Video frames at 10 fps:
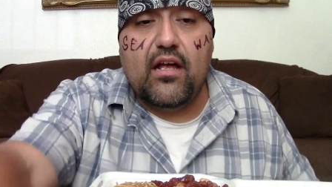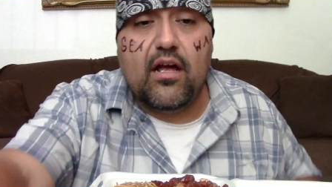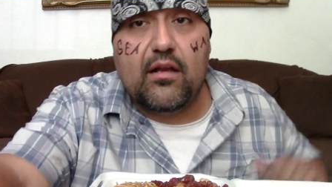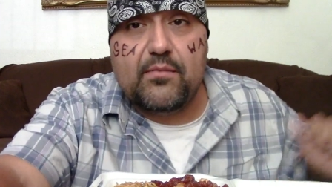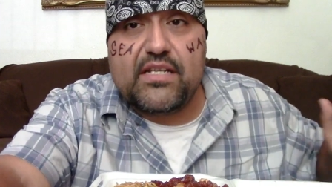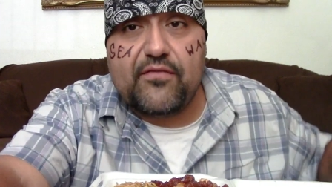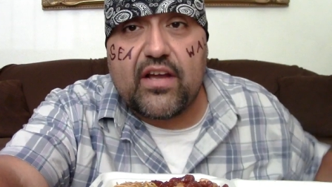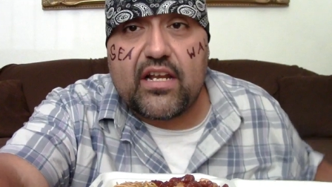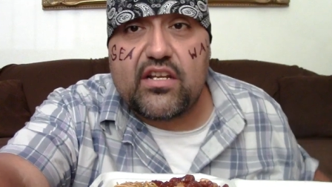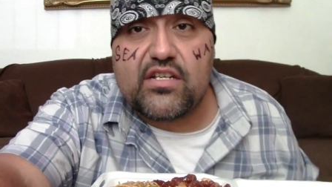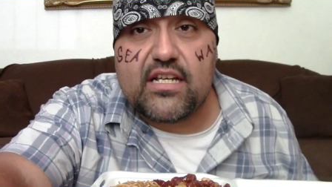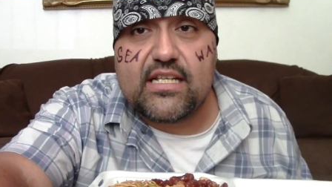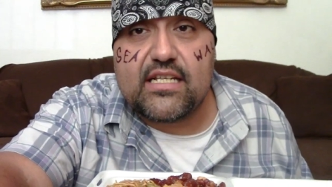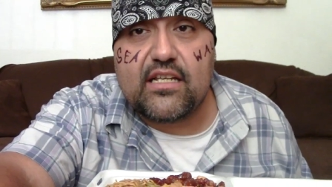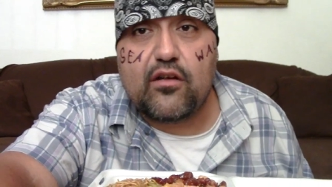Uh, let me see if I can adjust
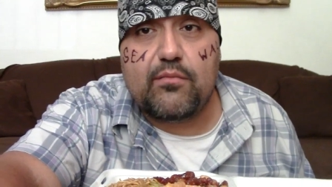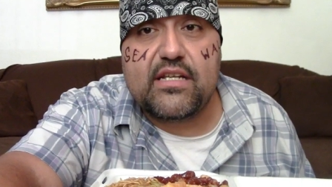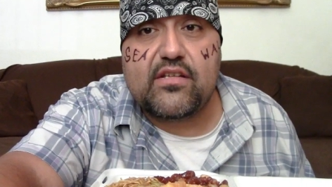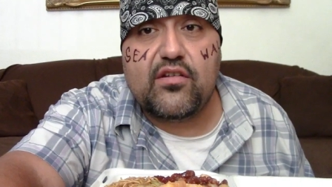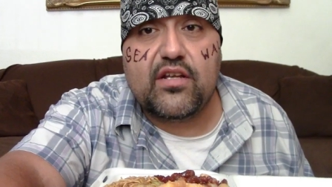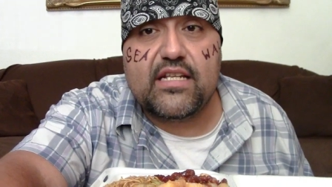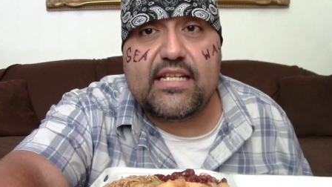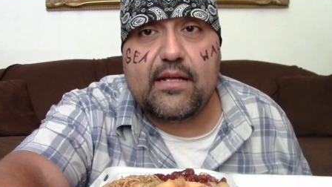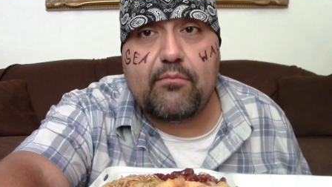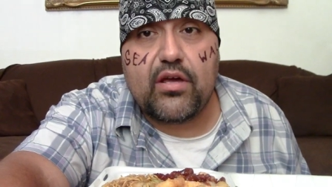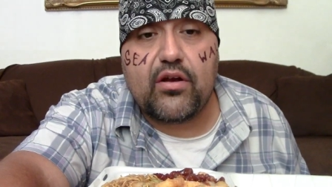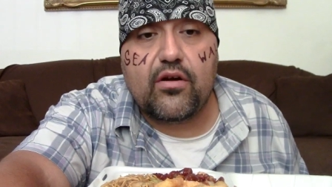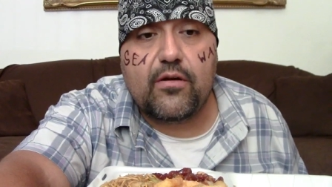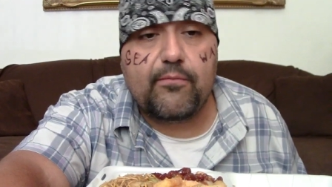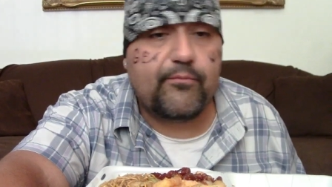this a little bit so you can see it better